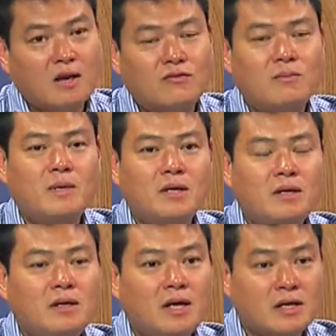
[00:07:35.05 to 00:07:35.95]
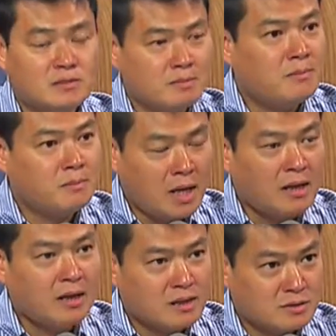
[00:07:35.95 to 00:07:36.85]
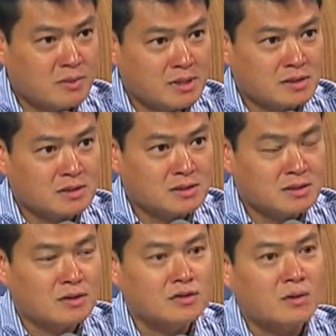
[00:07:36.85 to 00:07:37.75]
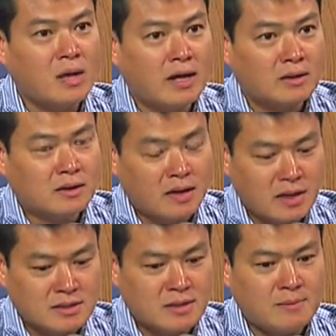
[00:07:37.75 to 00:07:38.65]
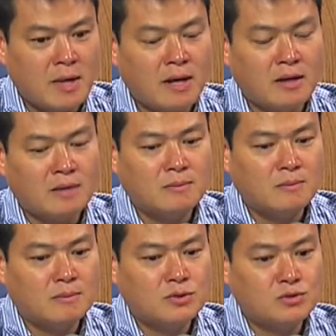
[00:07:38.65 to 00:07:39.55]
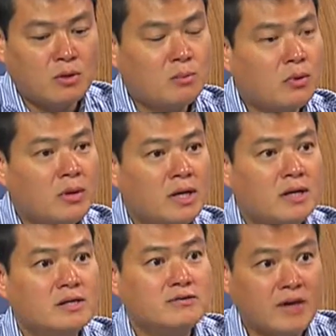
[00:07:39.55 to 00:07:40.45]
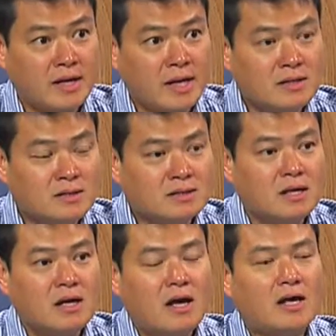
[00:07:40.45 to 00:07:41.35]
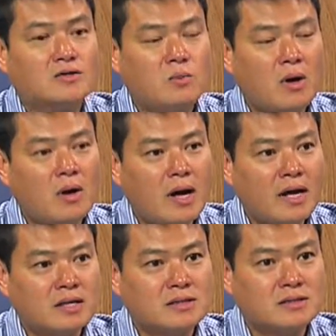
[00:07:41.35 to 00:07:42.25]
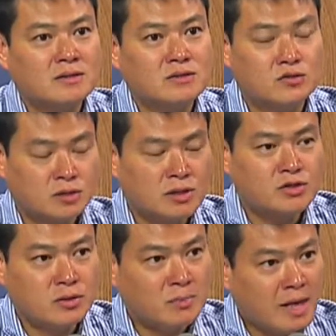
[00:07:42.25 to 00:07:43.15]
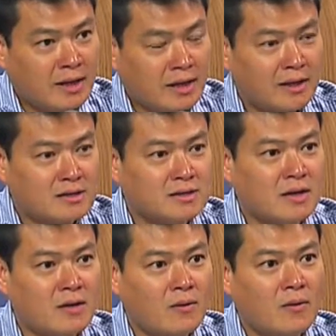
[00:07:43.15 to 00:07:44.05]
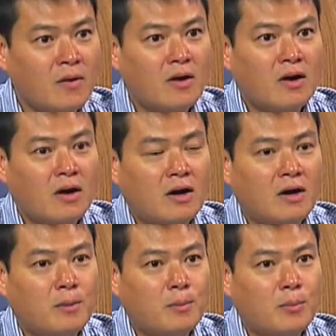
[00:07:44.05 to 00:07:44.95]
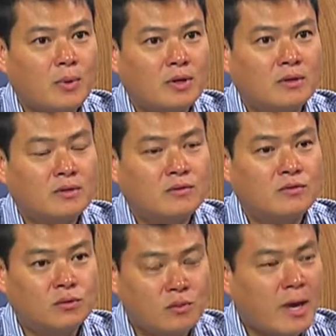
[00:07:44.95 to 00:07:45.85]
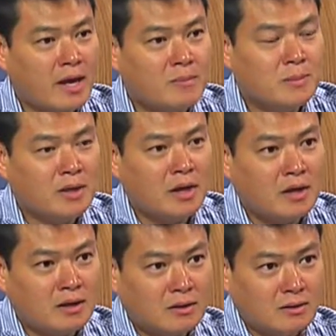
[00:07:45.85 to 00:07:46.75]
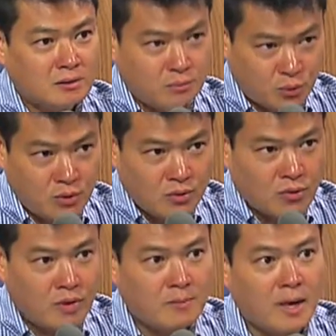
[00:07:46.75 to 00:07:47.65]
for me is mainly is business. So like I said, my strong point is finance as well as strategic planning. So through my MBA program,